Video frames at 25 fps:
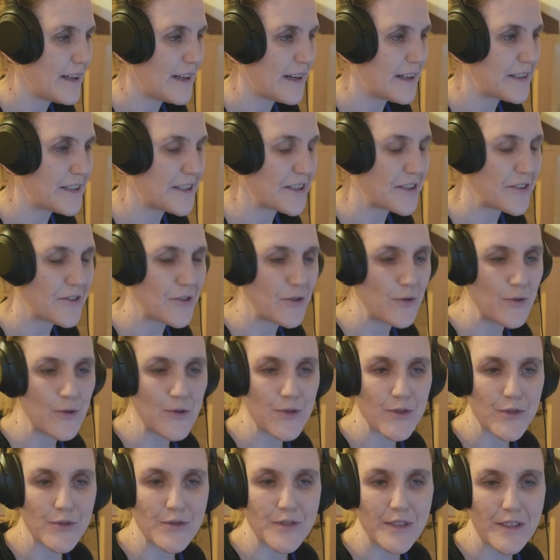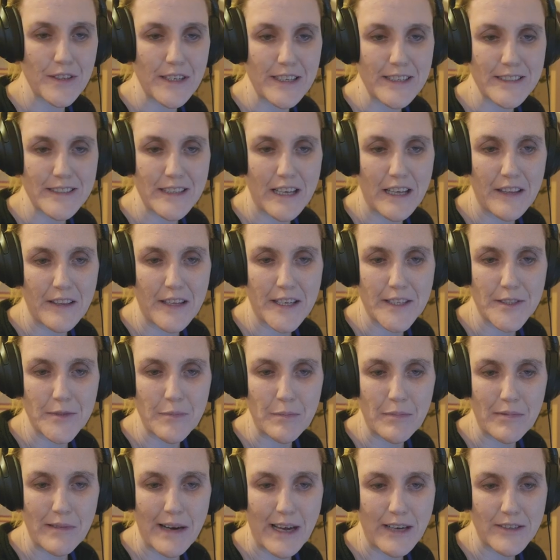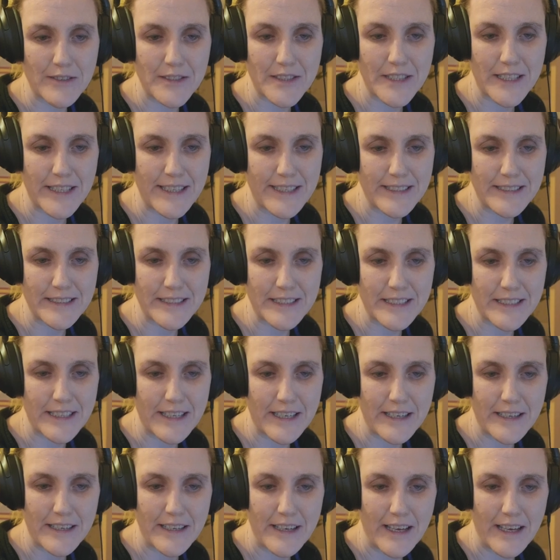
And you can do all sorts of things like this. Browse the internet.